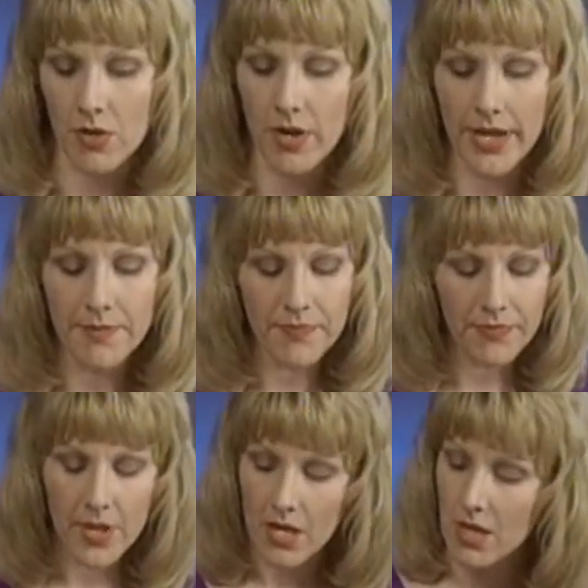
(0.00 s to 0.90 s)
All right?
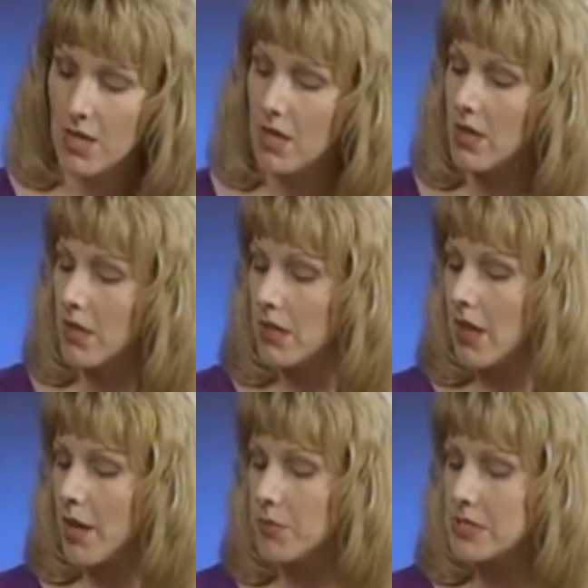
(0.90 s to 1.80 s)

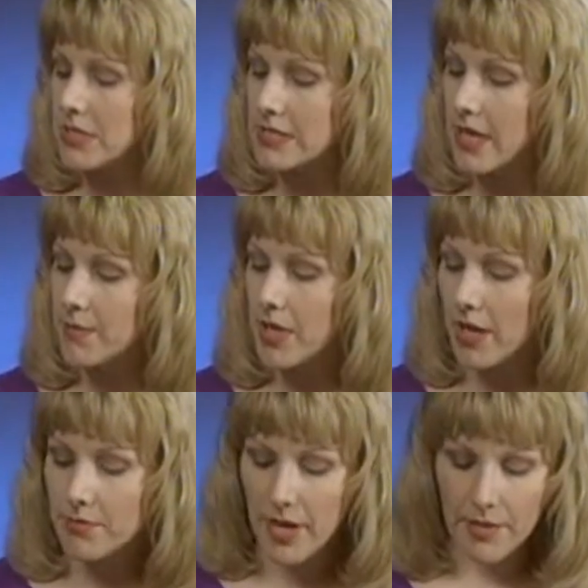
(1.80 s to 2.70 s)
I'm using the same
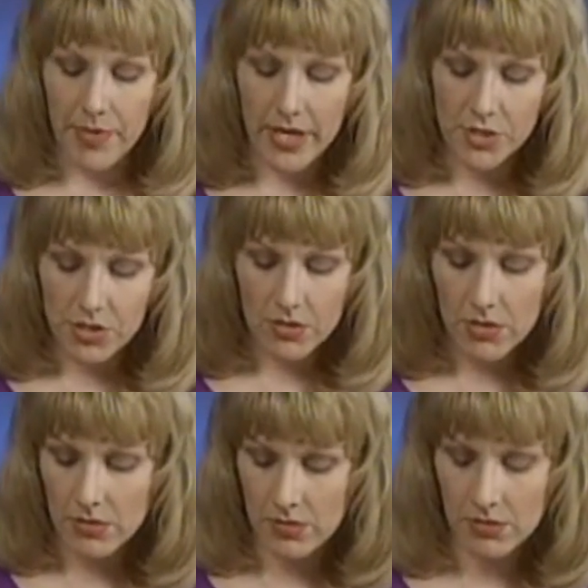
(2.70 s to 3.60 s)
gun, my Badger
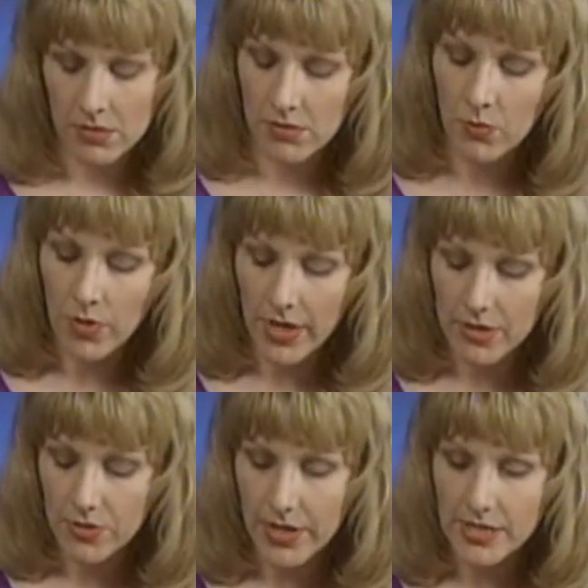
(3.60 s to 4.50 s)

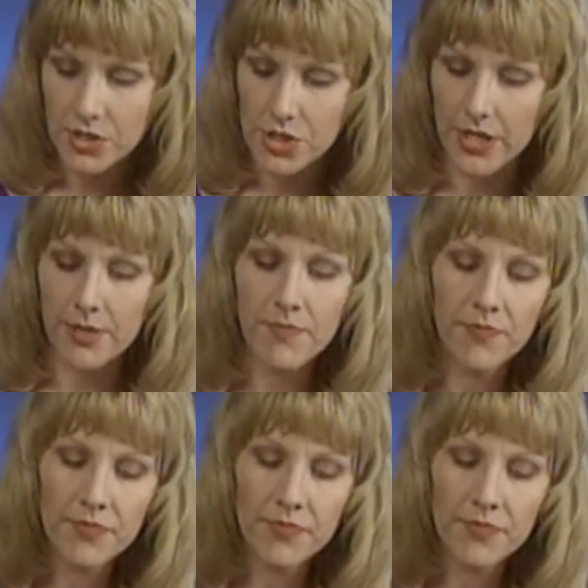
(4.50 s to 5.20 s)
100 SG.